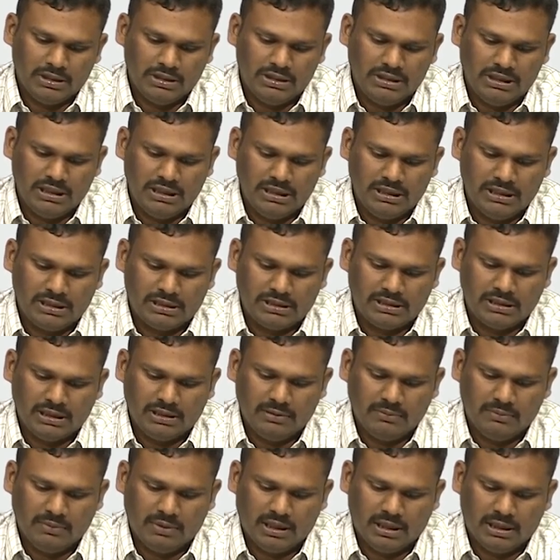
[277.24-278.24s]
G
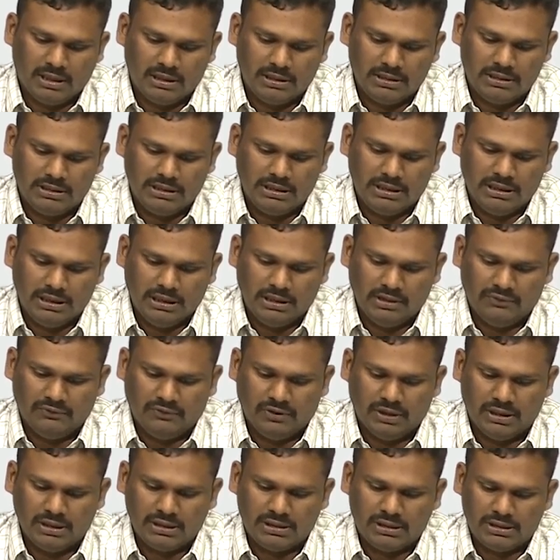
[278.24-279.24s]
sigma G
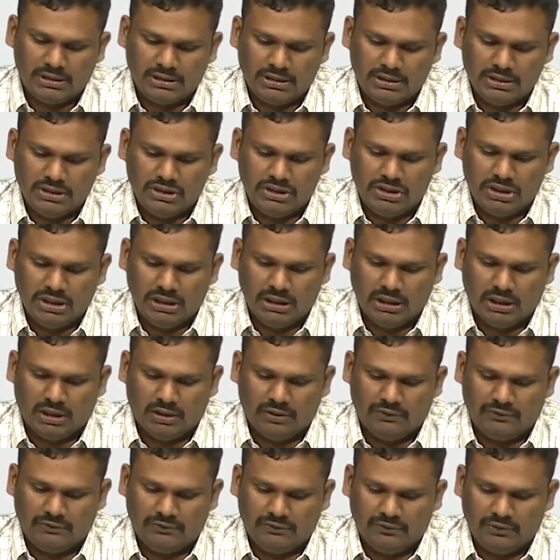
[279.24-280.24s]
inverse G
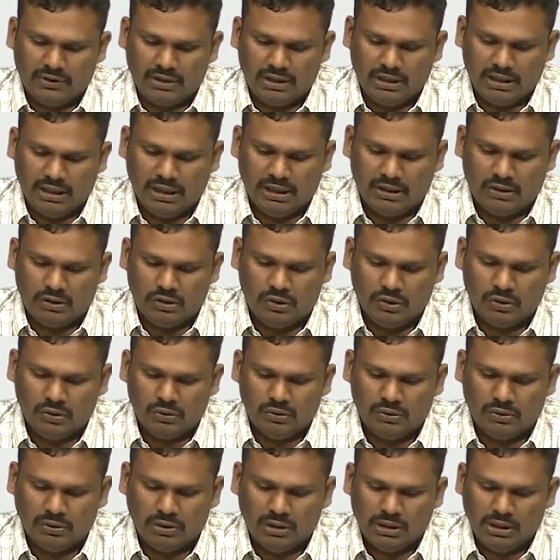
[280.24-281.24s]
of
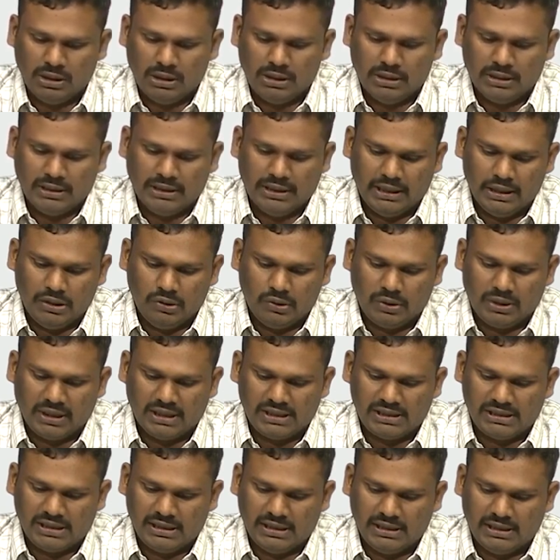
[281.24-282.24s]
a2, then you
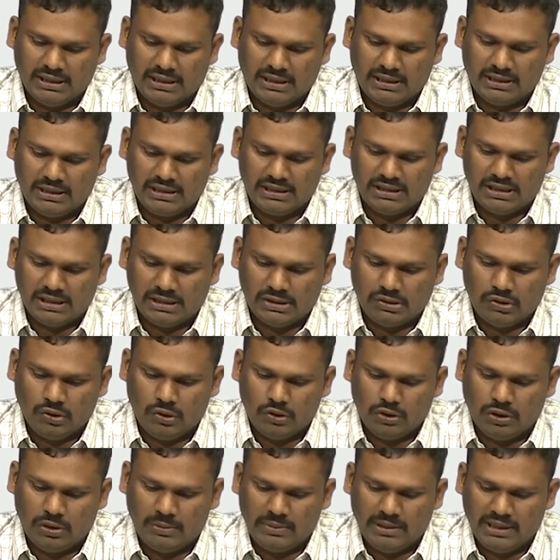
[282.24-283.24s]
can see that this is
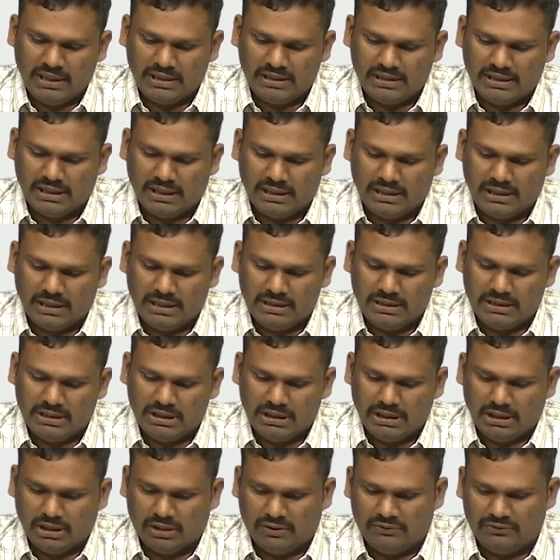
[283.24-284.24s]
going to be exactly
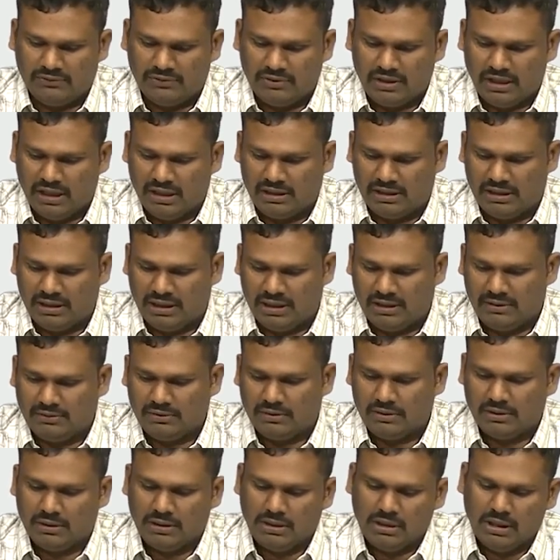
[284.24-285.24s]
G of a3
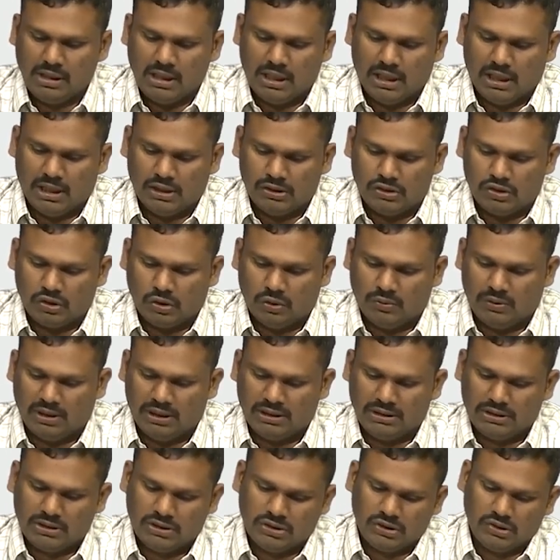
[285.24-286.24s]
and so on.
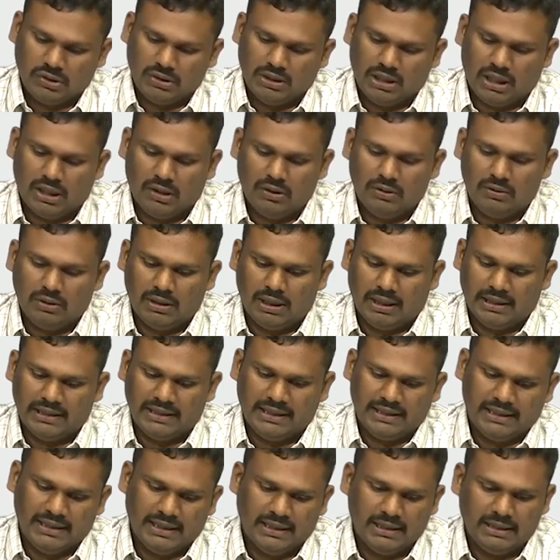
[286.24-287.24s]
So now at
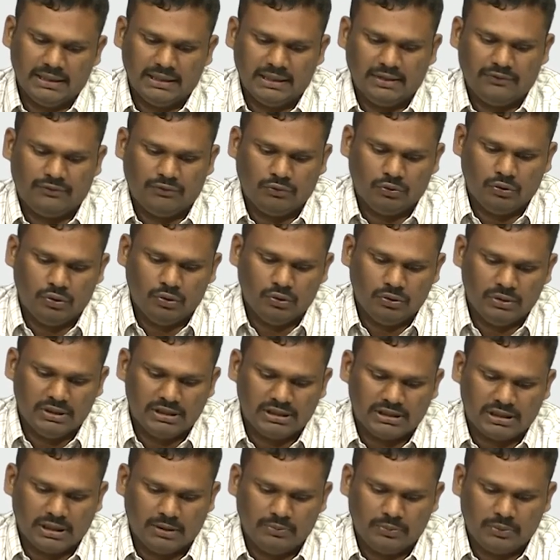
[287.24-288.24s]
the end if you do
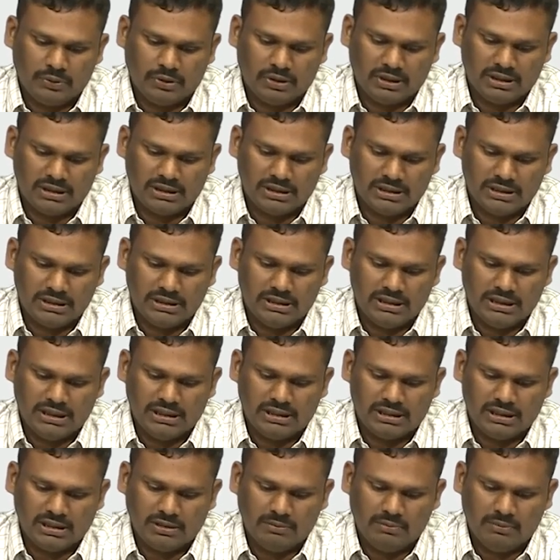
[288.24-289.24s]
this computation G
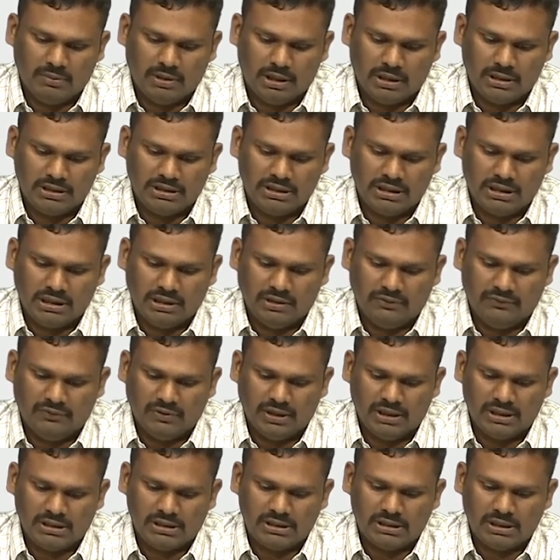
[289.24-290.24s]
sigma G
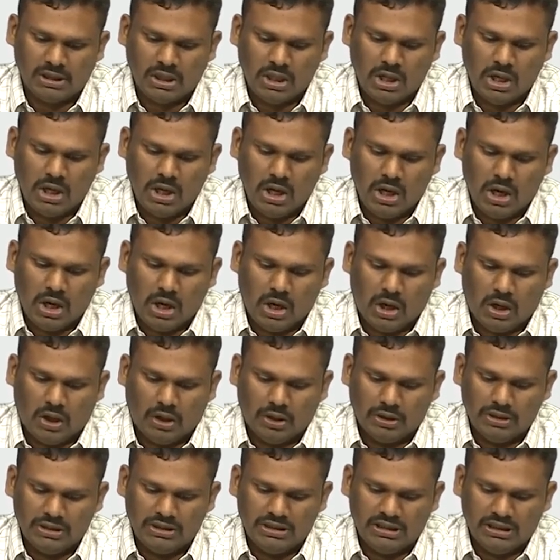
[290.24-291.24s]
inverse
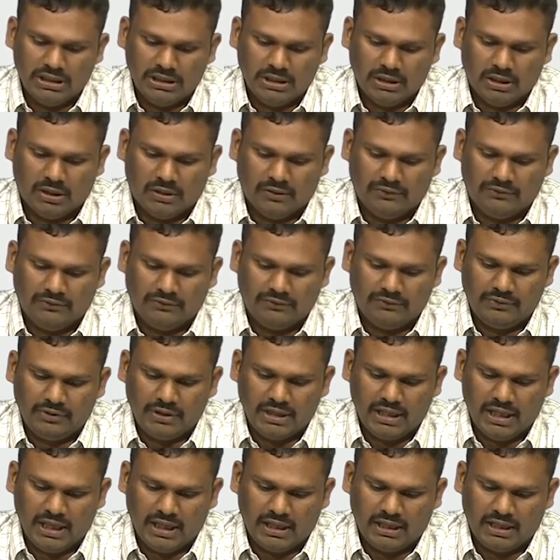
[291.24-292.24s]
on G of
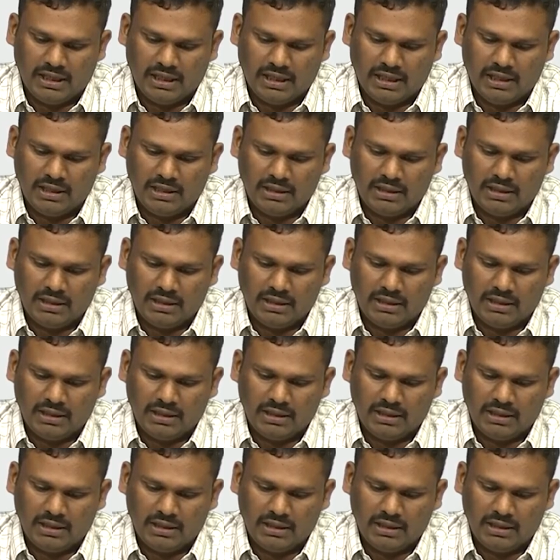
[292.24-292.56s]
ak,